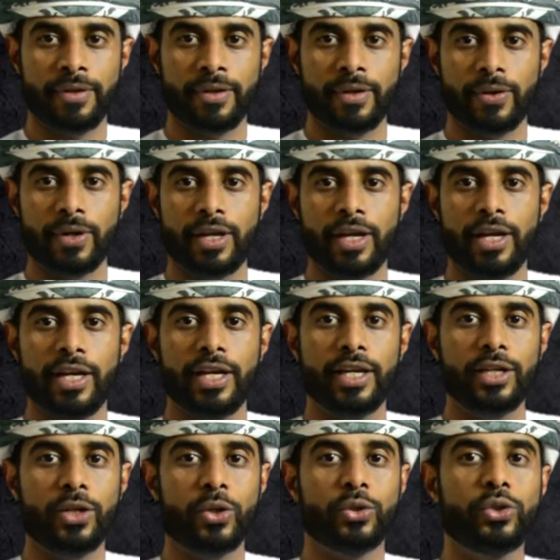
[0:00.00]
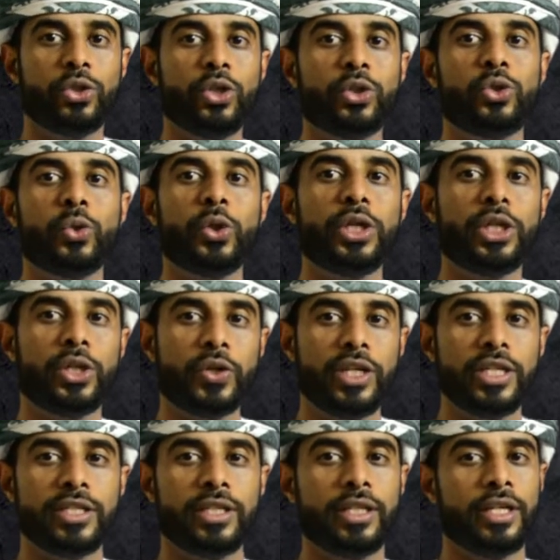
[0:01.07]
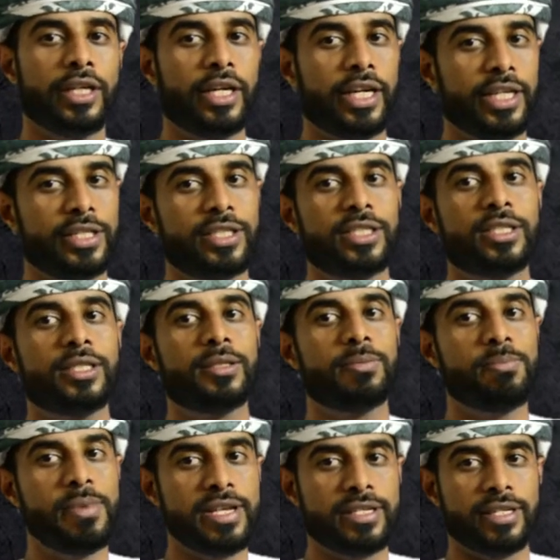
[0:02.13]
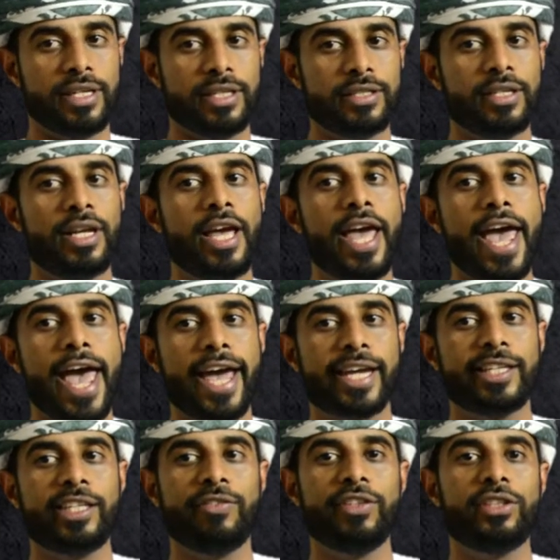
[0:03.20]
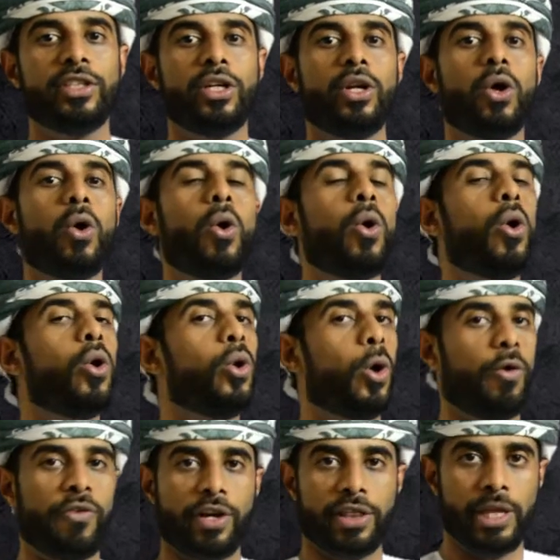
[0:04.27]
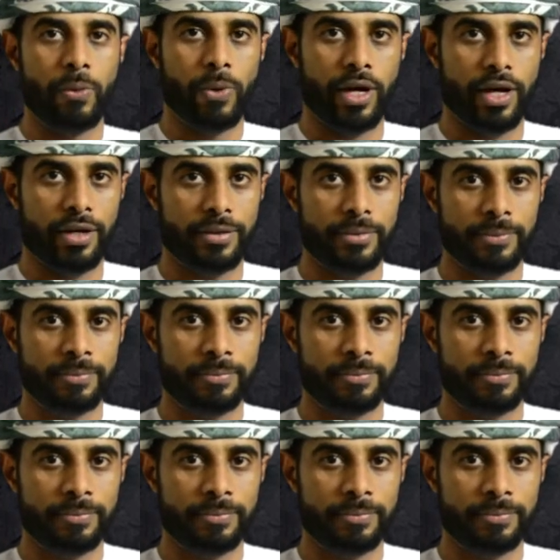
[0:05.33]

Okay, continue to increase its business activity all over the world,